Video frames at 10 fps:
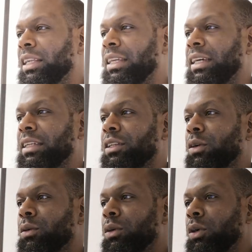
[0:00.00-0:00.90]
That, you
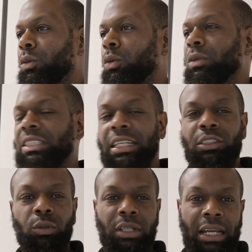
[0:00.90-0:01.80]
know, when we take
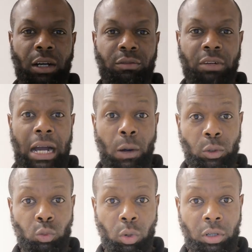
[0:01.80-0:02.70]
into account for
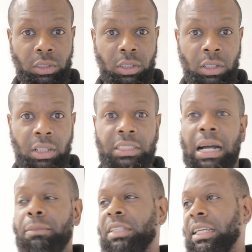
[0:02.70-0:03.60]
hours worked,
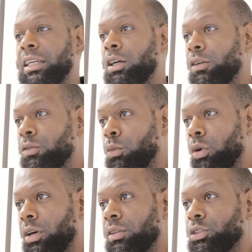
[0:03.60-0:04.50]
time taken off from
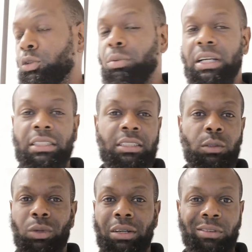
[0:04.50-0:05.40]
work due to pregnancy,
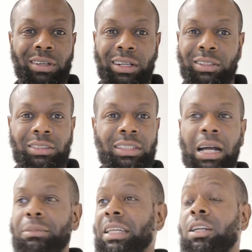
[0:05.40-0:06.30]
whatever else,
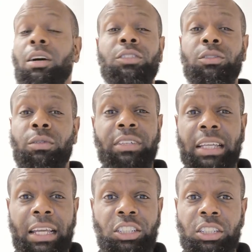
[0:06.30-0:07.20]
time taken off just for
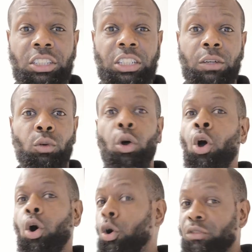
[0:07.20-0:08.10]
vacation in general,
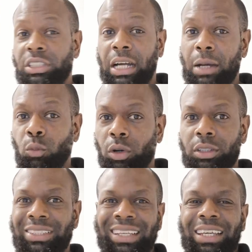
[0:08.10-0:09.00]
overtime
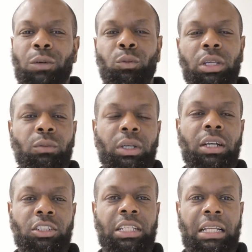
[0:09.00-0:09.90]
worked, we
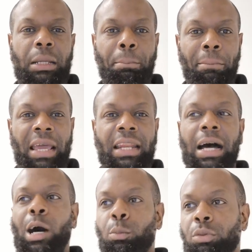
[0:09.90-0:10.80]
understand that men
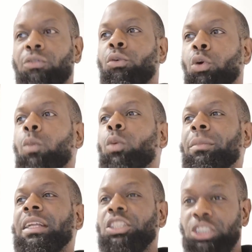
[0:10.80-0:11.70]
outperform
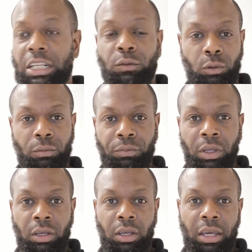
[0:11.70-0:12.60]
women in general,
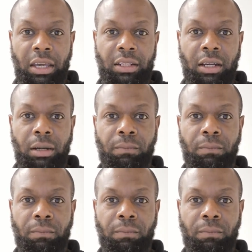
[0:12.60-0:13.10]
and